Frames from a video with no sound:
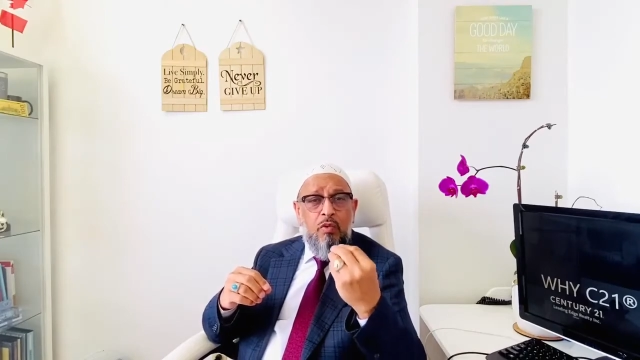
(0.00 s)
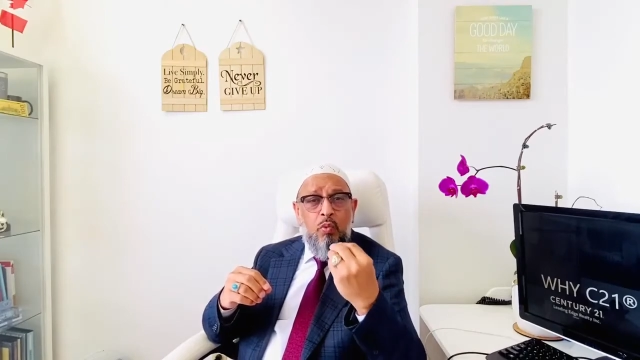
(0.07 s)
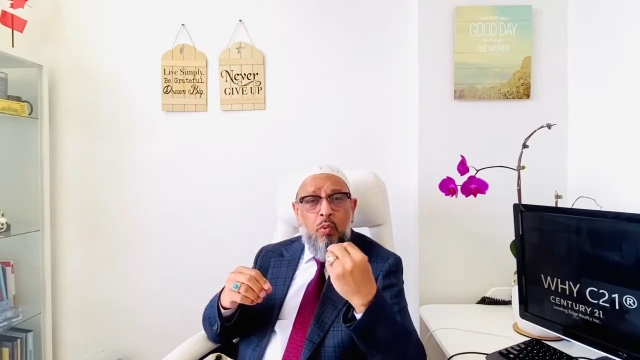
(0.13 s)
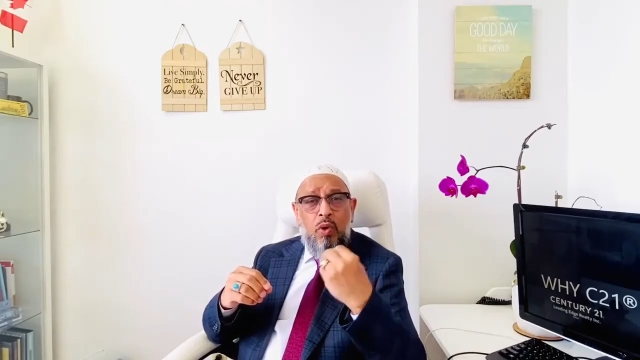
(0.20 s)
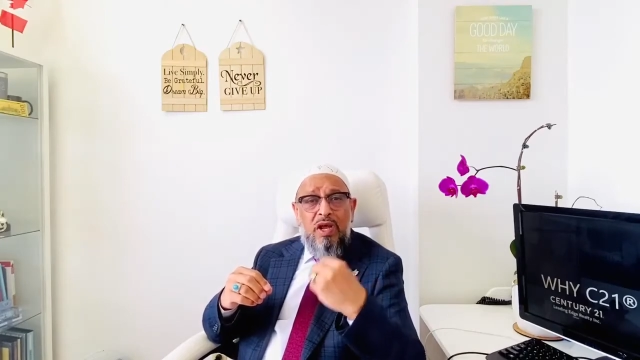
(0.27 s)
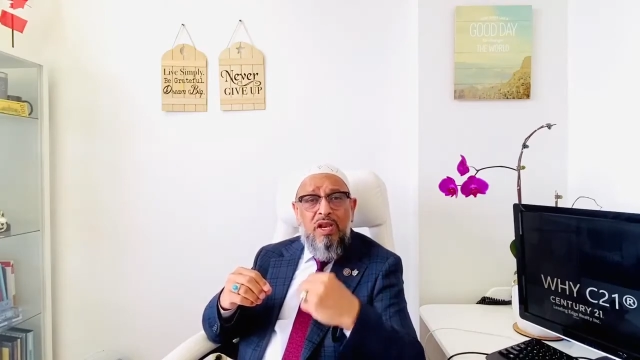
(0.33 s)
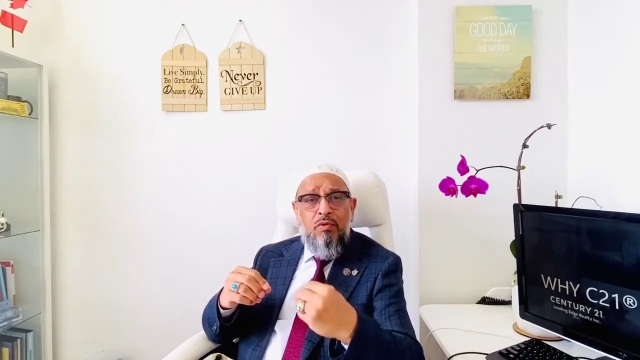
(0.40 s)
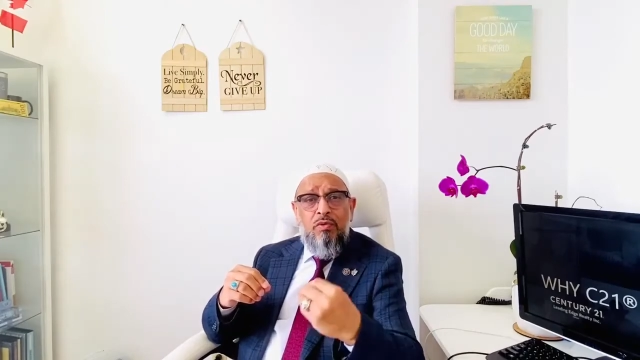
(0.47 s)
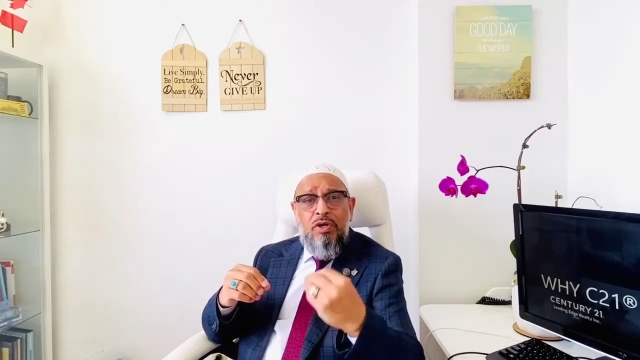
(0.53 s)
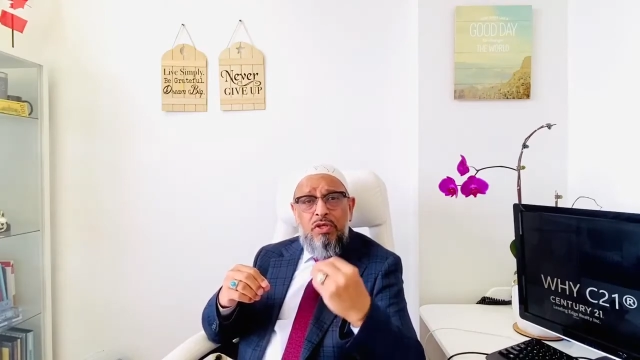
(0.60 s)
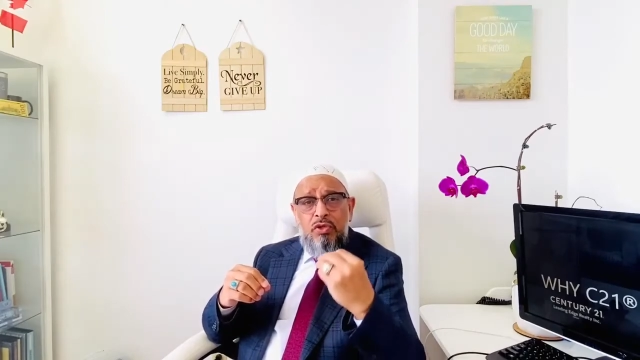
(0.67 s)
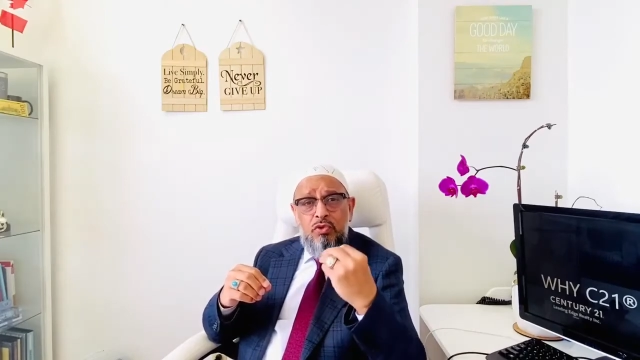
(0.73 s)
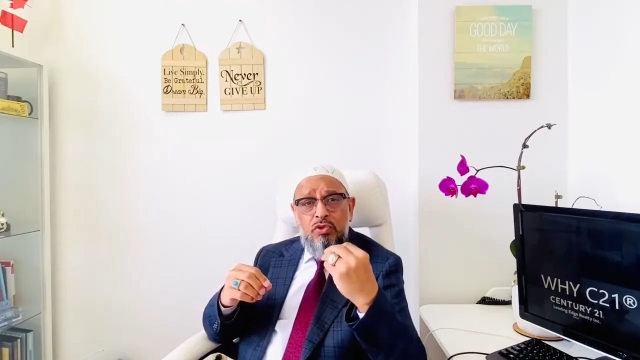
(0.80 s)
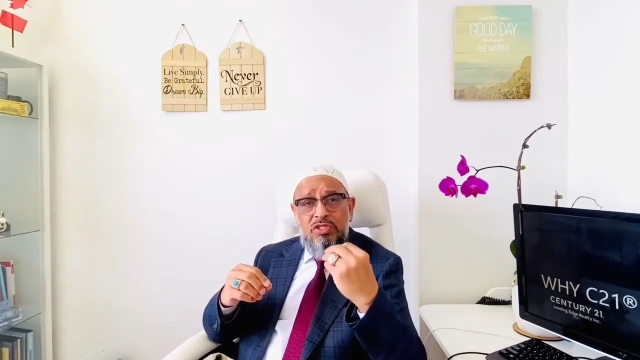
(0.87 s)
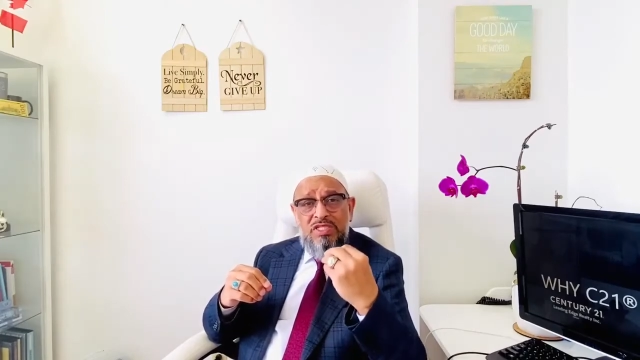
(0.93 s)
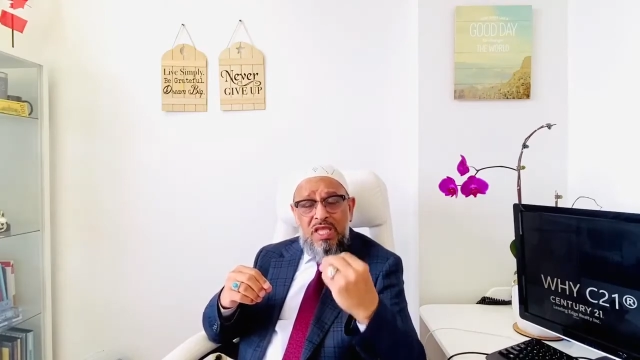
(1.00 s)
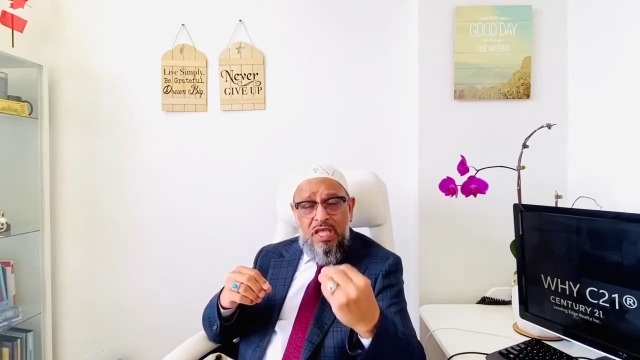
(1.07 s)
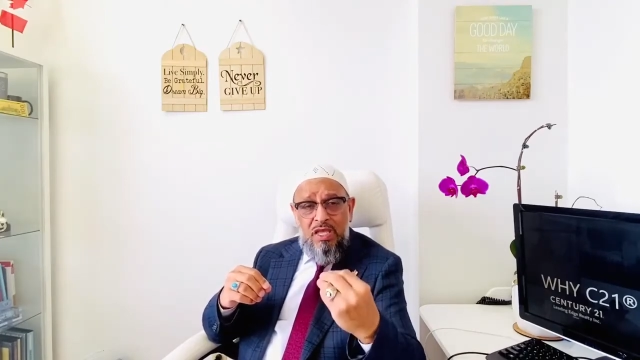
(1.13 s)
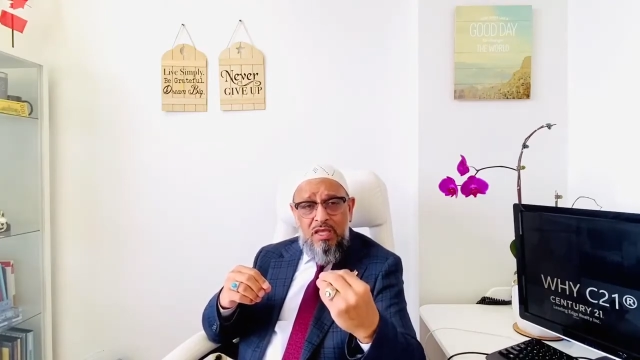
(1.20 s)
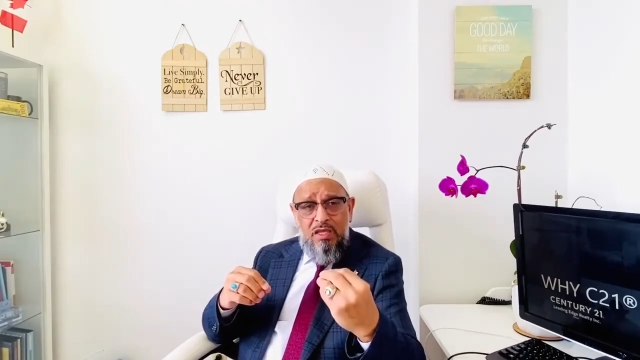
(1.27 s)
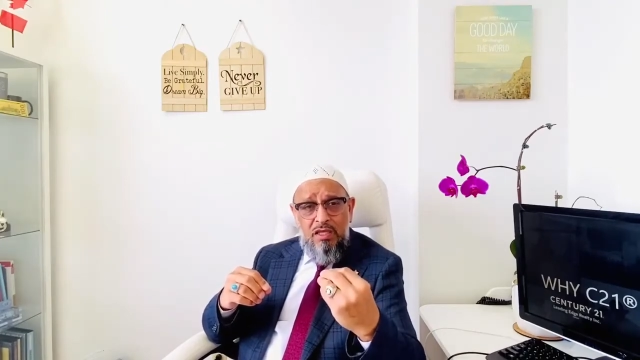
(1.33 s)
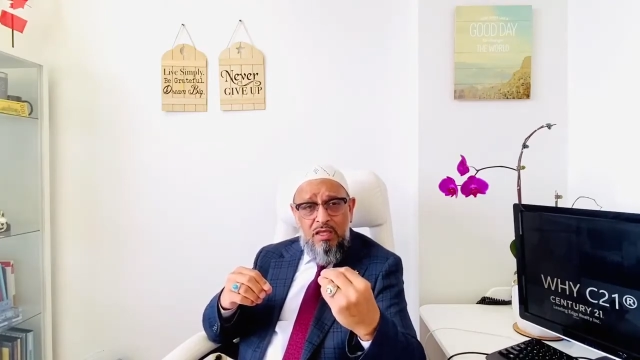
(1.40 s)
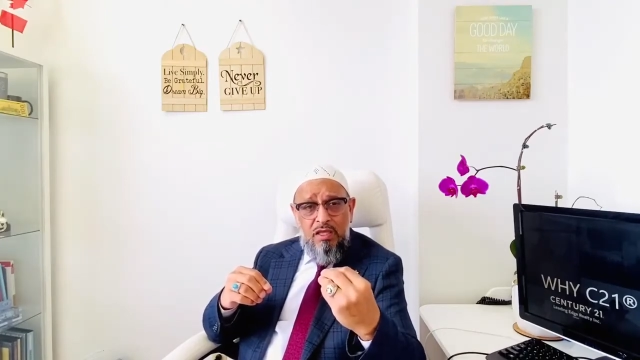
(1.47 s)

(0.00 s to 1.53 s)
whatever you say